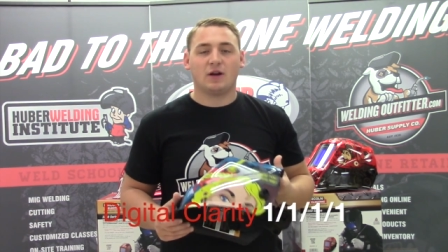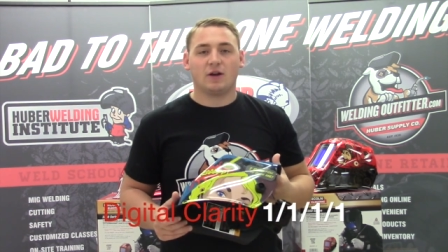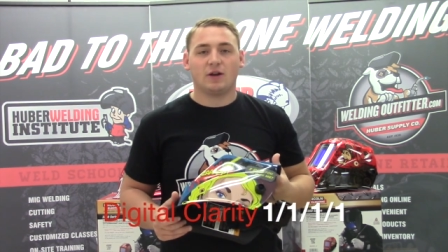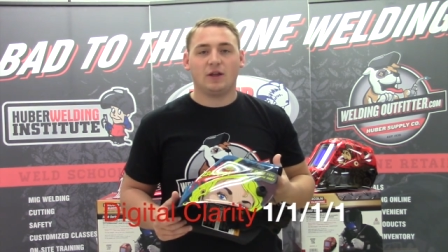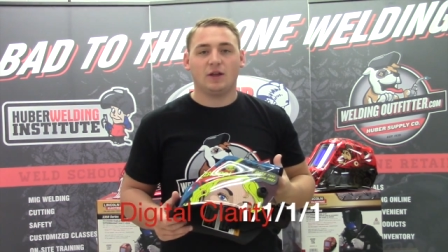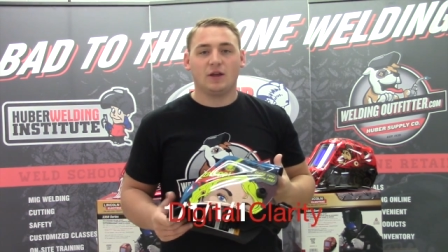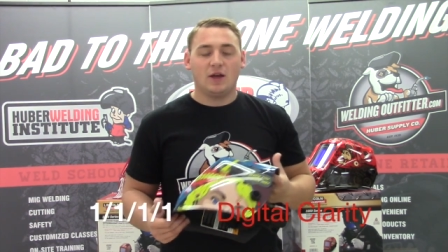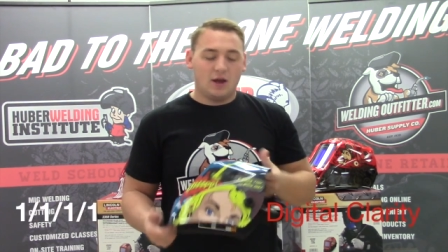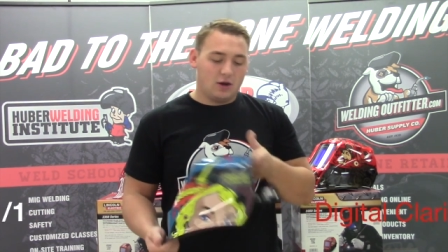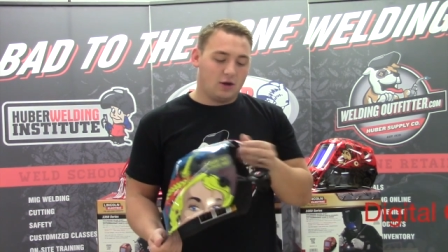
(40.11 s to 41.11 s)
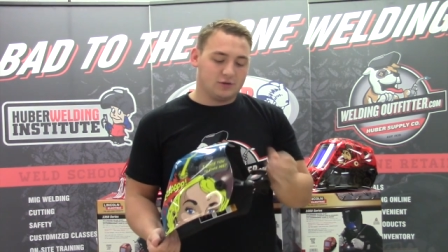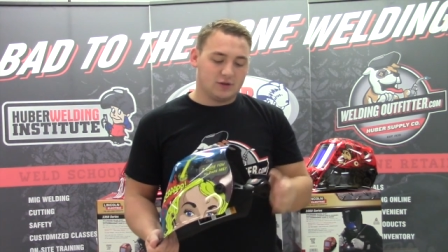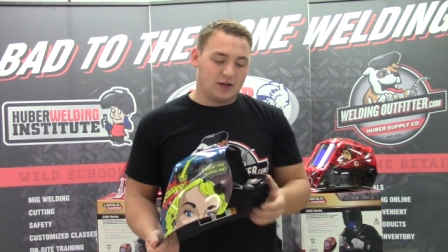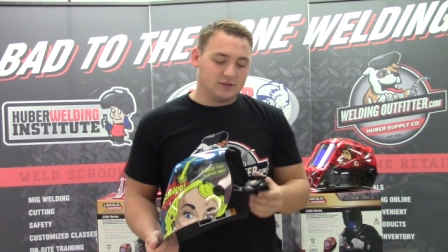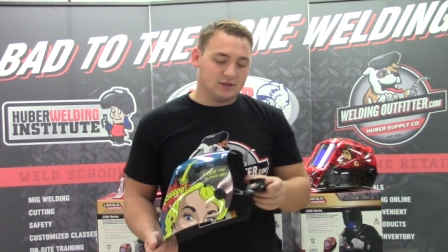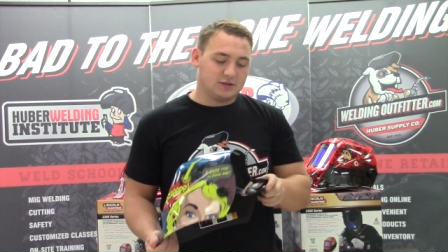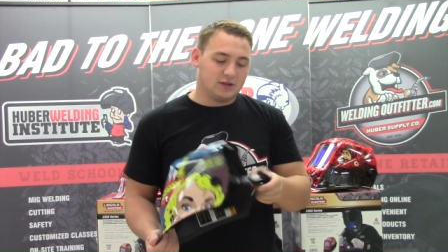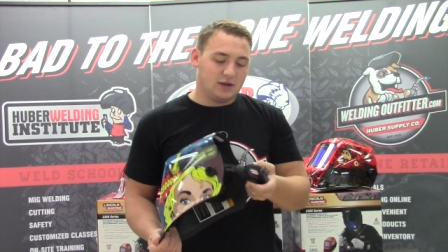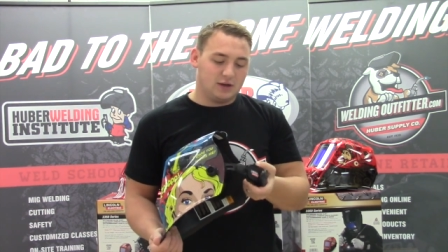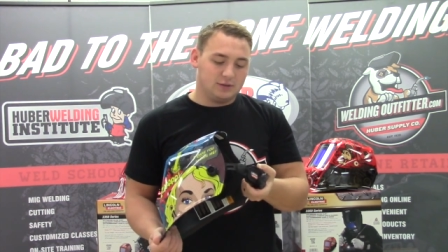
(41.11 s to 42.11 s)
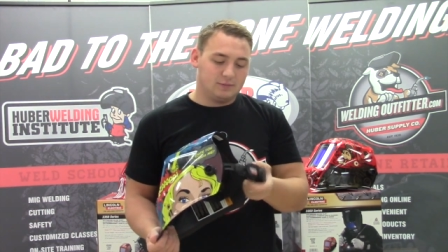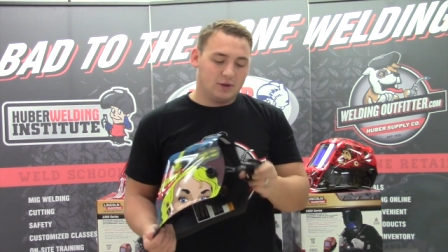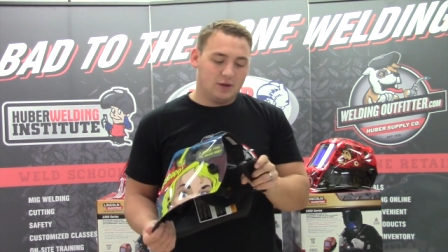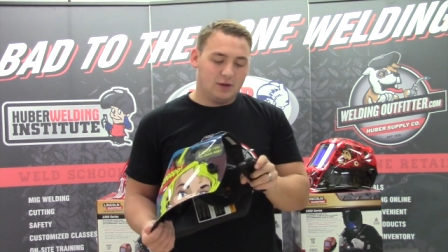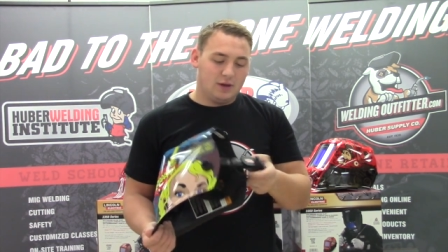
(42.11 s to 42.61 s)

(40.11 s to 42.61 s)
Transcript: clarity, also has this uh,